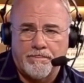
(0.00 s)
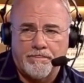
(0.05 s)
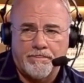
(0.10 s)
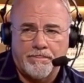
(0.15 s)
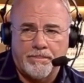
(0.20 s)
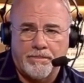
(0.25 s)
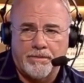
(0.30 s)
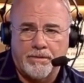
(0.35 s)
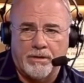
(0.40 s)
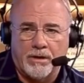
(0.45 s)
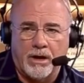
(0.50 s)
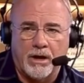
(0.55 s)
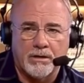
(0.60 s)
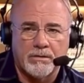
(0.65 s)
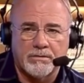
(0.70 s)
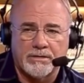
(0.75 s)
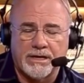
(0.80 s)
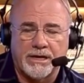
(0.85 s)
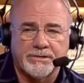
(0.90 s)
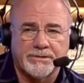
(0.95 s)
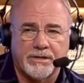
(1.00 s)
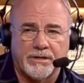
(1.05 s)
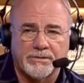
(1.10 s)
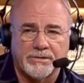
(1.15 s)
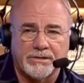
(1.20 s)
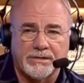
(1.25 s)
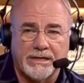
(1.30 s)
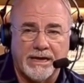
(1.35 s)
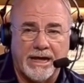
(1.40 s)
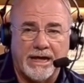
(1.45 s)
$100,000 in
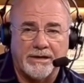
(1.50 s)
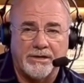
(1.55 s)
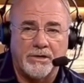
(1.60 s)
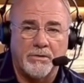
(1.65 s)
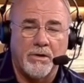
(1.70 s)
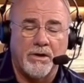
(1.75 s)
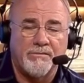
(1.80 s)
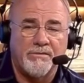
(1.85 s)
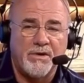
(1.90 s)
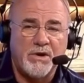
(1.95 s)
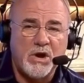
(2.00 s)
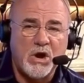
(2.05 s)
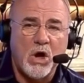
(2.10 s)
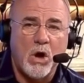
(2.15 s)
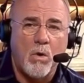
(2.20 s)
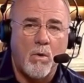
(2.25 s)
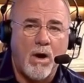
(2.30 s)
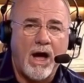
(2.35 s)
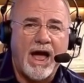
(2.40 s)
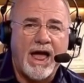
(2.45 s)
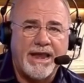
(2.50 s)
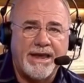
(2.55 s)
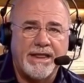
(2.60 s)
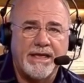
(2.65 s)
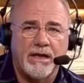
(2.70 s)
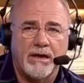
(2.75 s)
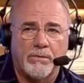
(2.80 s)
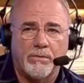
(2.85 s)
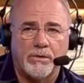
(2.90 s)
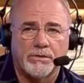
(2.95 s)
debt, and you have no idea
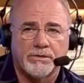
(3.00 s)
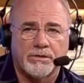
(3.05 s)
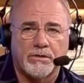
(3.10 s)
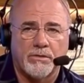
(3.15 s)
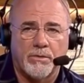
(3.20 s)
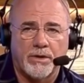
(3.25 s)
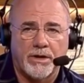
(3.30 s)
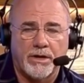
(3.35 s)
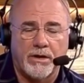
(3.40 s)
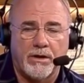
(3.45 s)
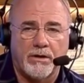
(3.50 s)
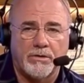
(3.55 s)
what's going on.